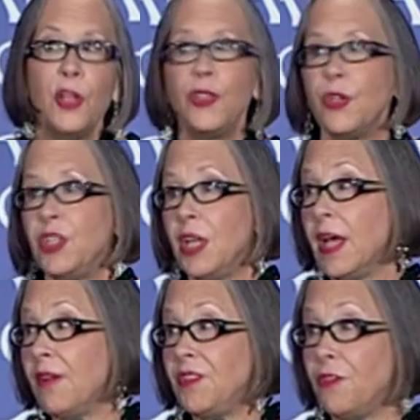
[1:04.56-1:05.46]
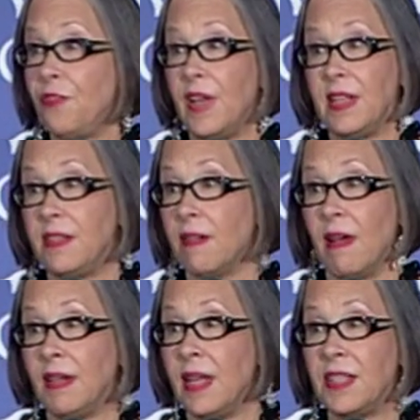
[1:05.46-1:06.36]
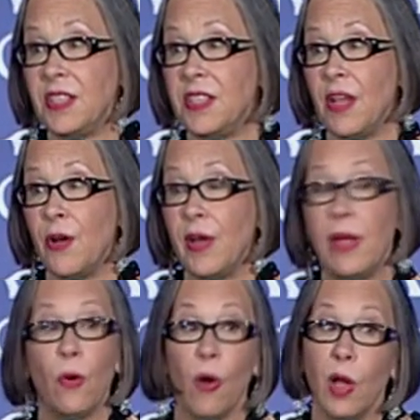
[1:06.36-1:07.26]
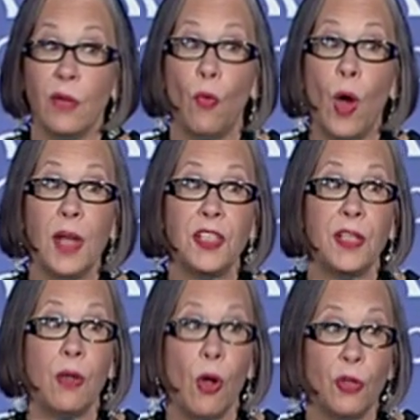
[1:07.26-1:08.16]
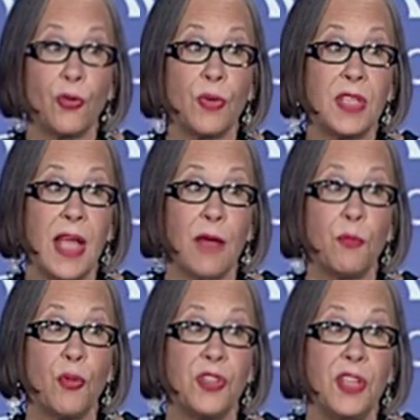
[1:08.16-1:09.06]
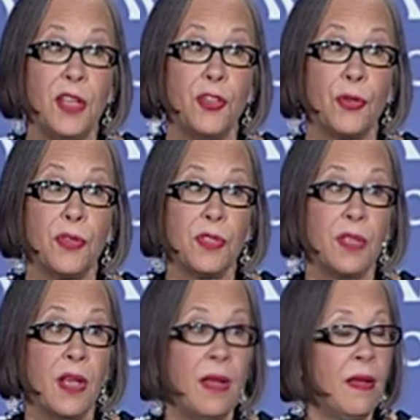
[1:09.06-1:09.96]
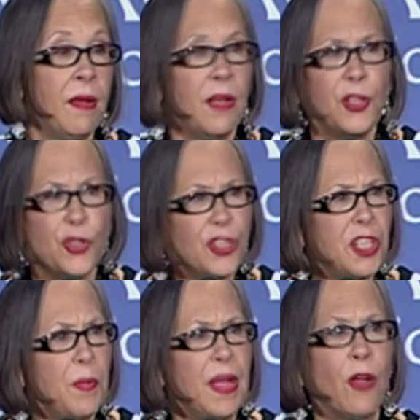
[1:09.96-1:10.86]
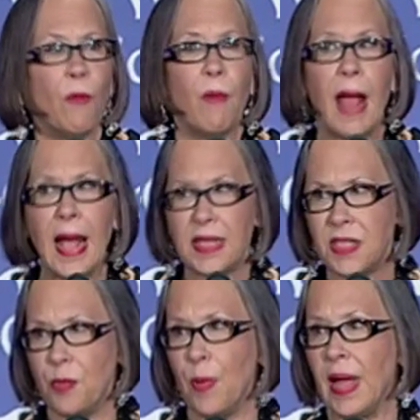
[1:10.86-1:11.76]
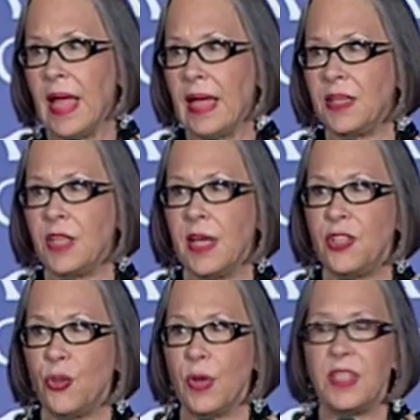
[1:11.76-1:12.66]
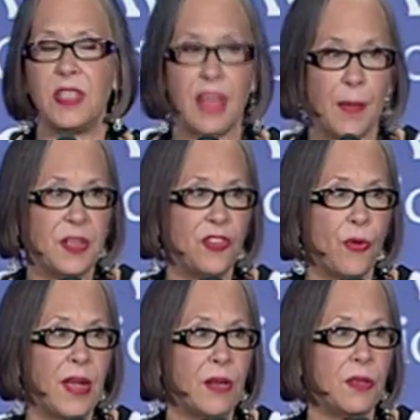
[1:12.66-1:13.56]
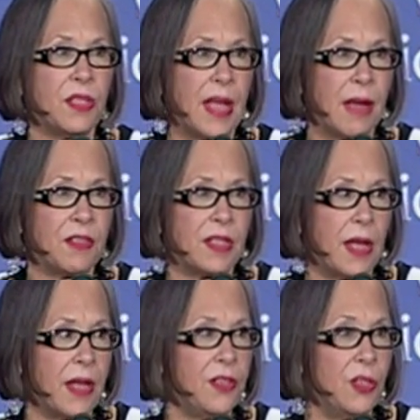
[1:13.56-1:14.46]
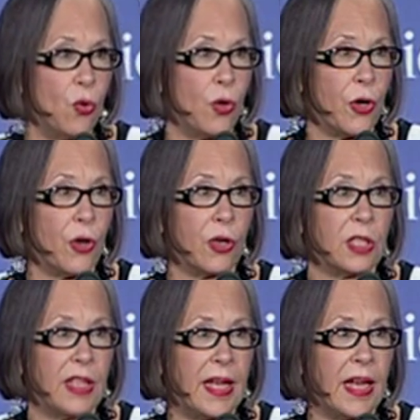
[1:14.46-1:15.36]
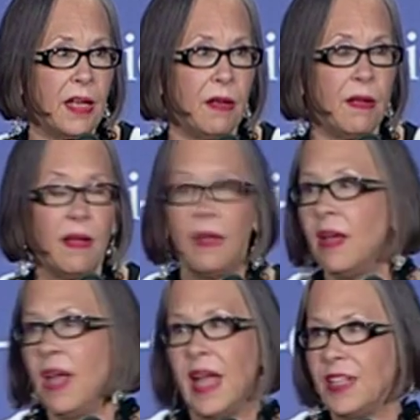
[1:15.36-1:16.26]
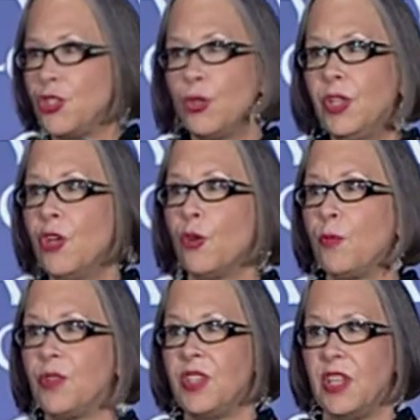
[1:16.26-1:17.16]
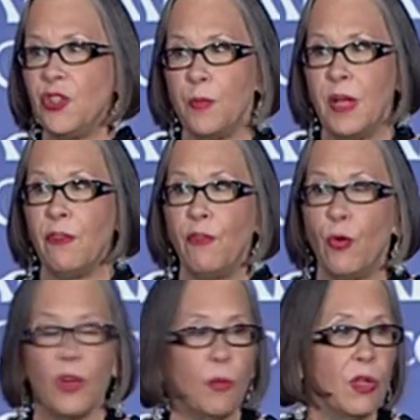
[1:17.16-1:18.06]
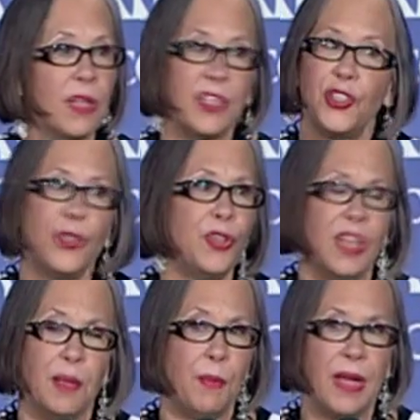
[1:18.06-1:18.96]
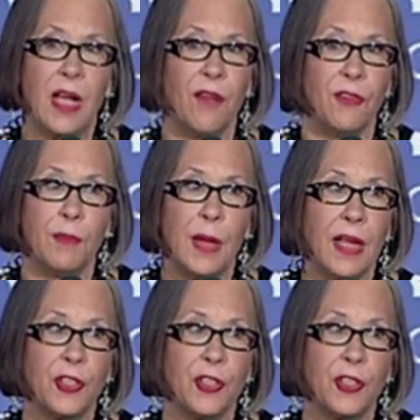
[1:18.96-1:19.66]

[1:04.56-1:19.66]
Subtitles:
Should she have to face unnecessary or unwanted ultrasound procedures? Should she be harassed by anti-choice demonstrators outside the door to her clinic? And shouldn't her procedure be affordable, and shouldn't it be covered by